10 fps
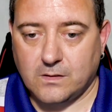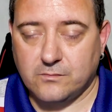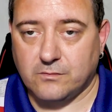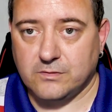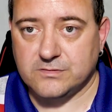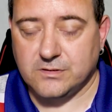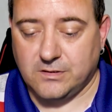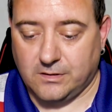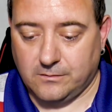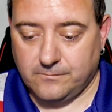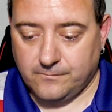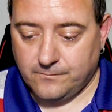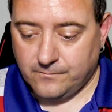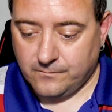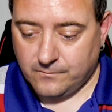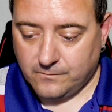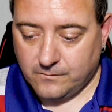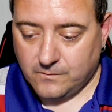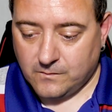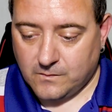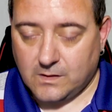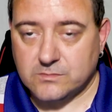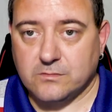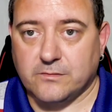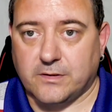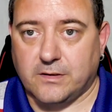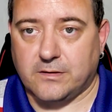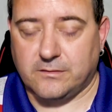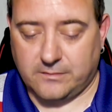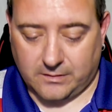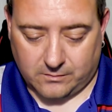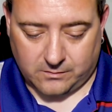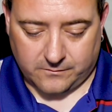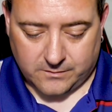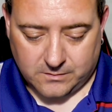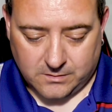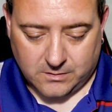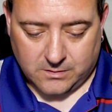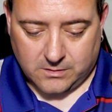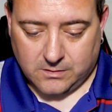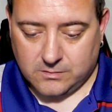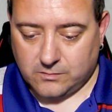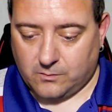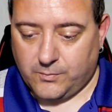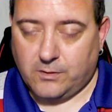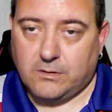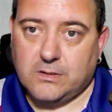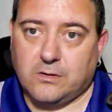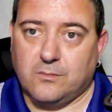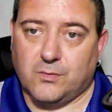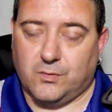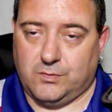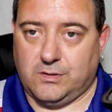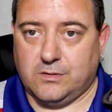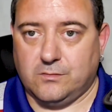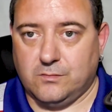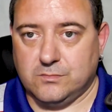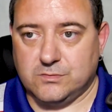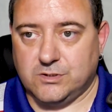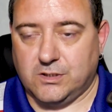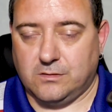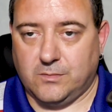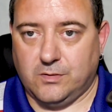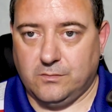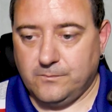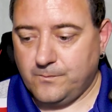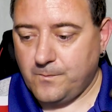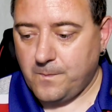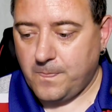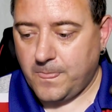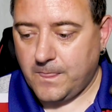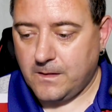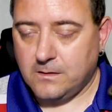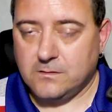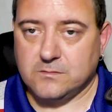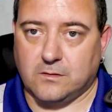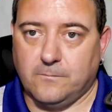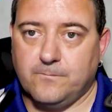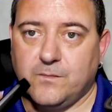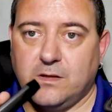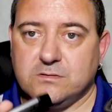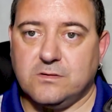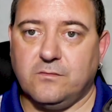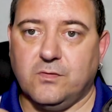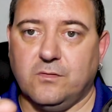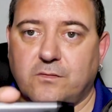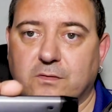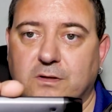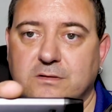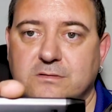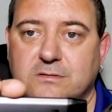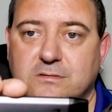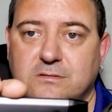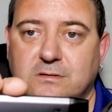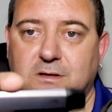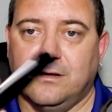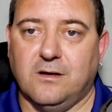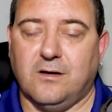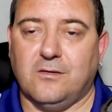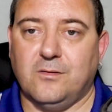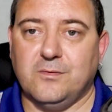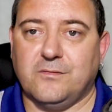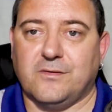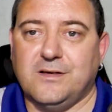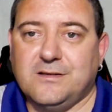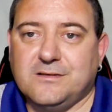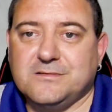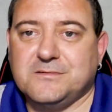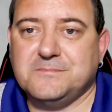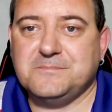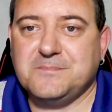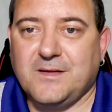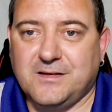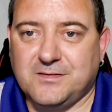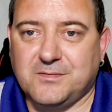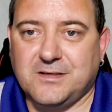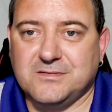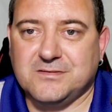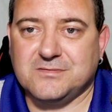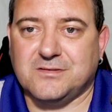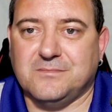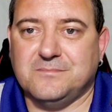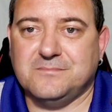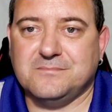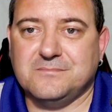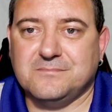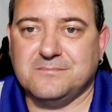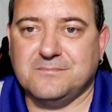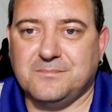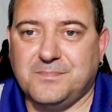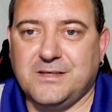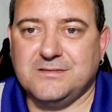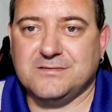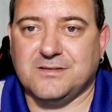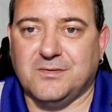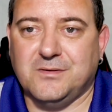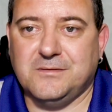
released it yet. That's the only thing I can think of. So I'll put a link down below and you can go and check them out. So that's the review for this. I hope you've liked this, and I'll catch you soon. Bye just now.